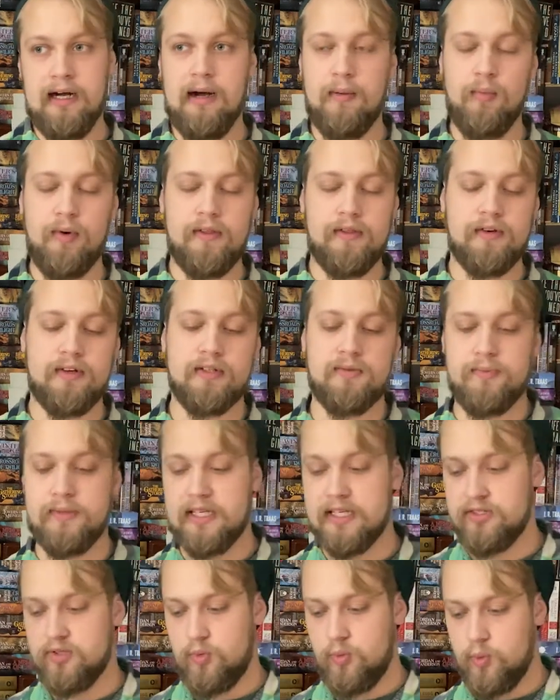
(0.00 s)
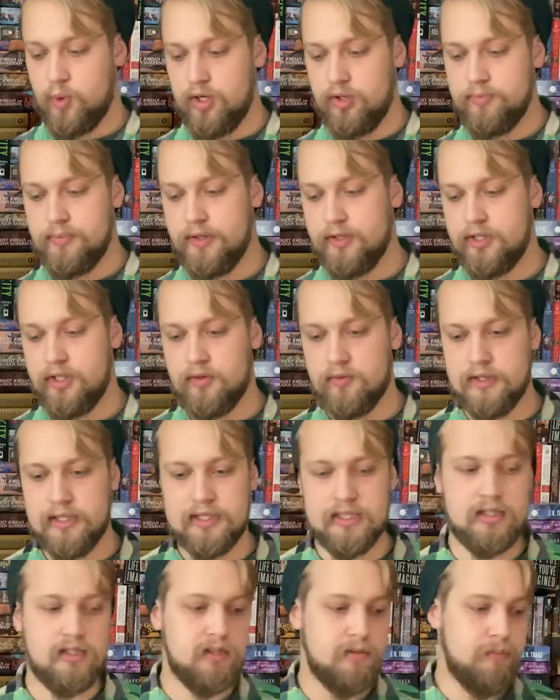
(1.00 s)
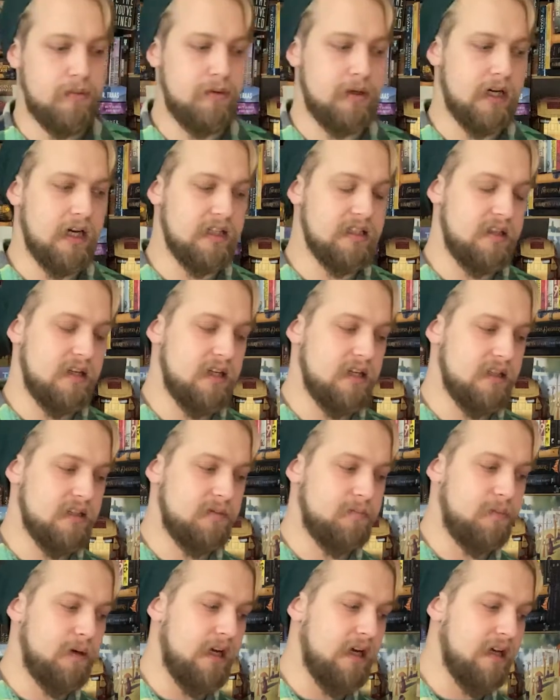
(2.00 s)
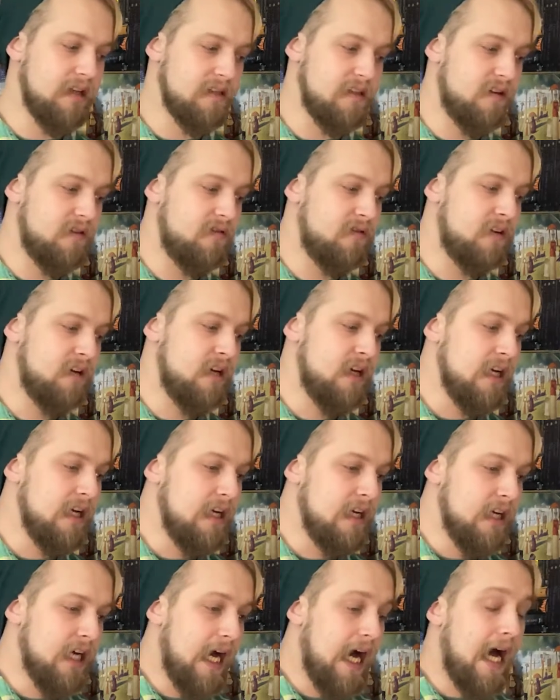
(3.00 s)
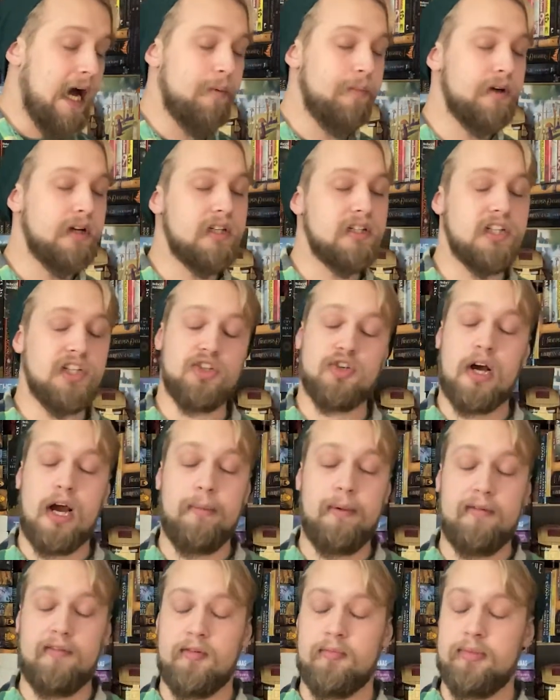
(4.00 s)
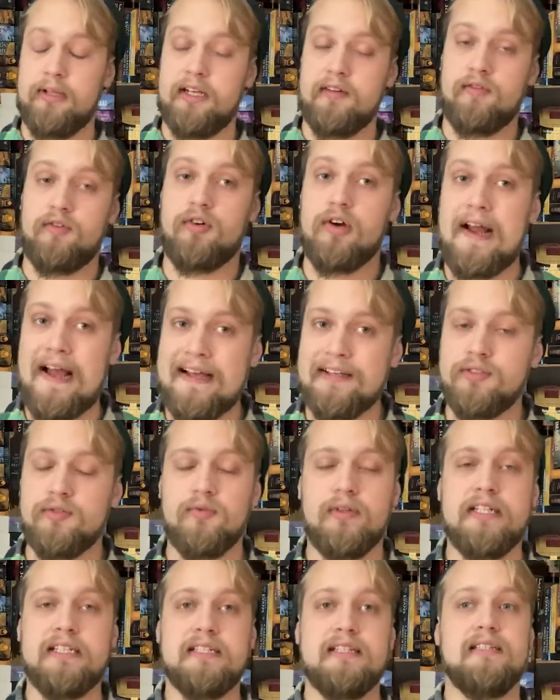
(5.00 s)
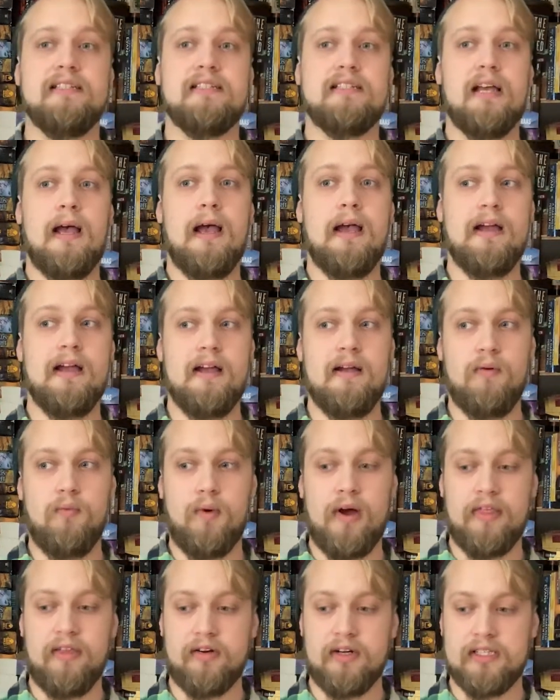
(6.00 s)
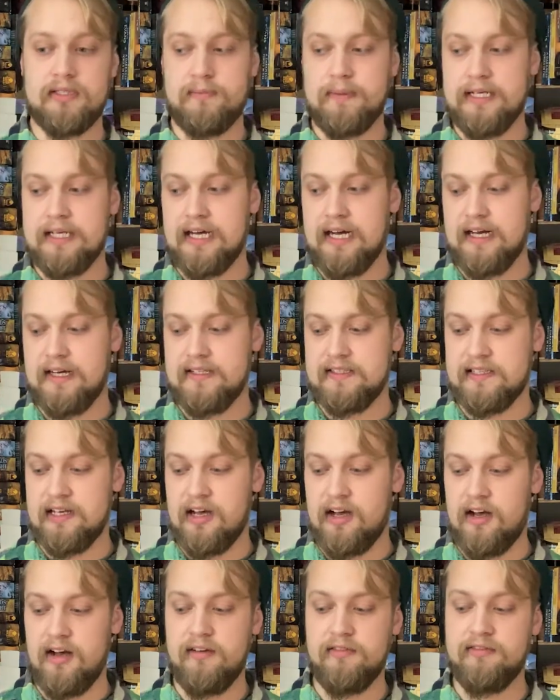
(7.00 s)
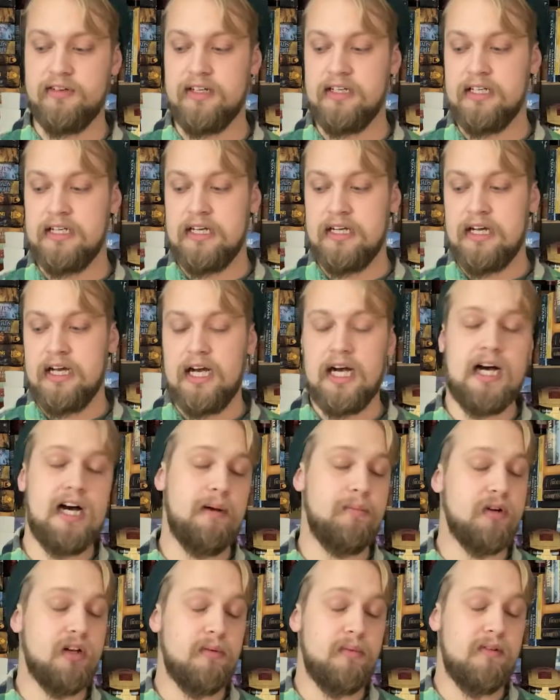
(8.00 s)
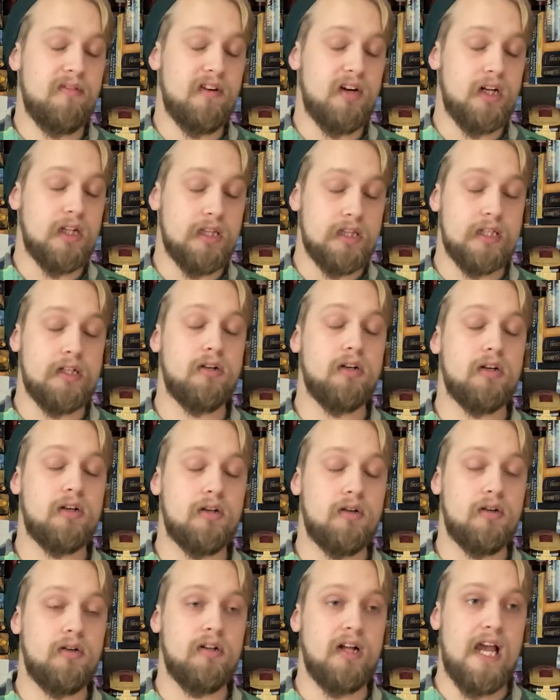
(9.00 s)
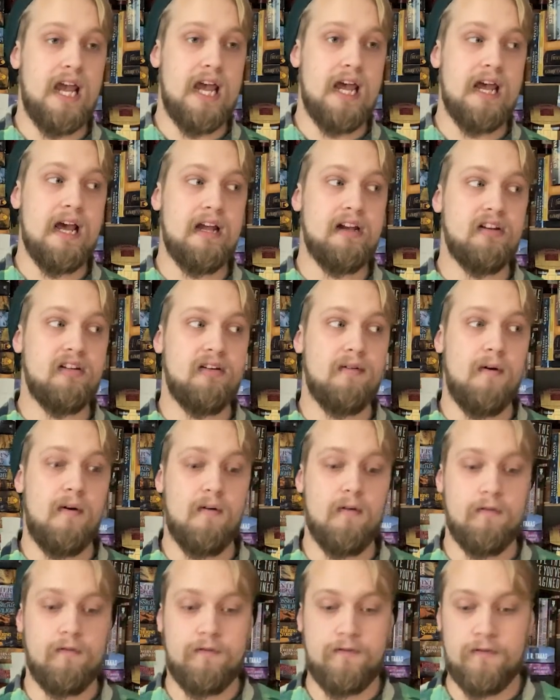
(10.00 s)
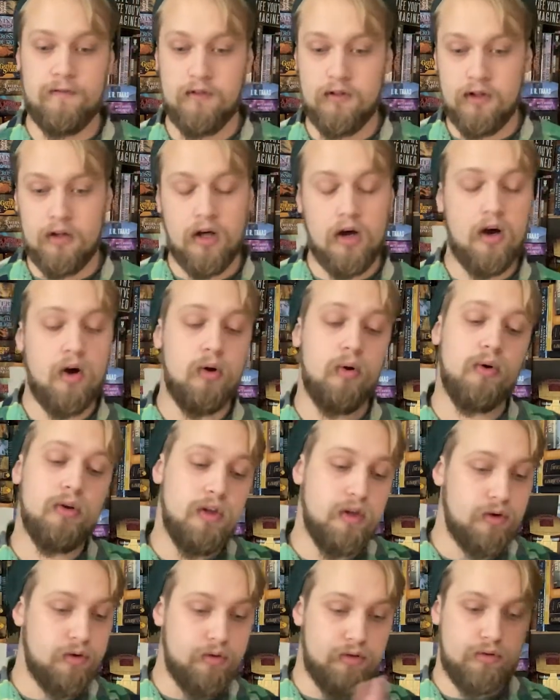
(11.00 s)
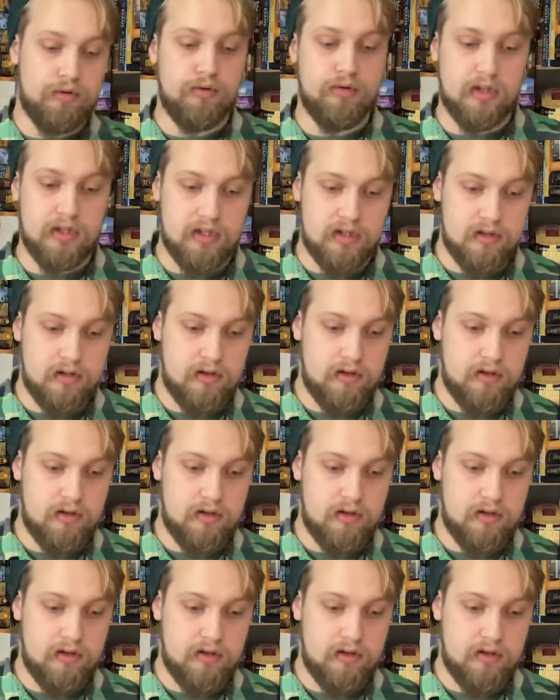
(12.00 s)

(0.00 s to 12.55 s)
Whether it is because of world building reasons, because it is because of I'm going to describe every blade of grass reasons, whether it's because of I'm going to be very lyrical and flow you through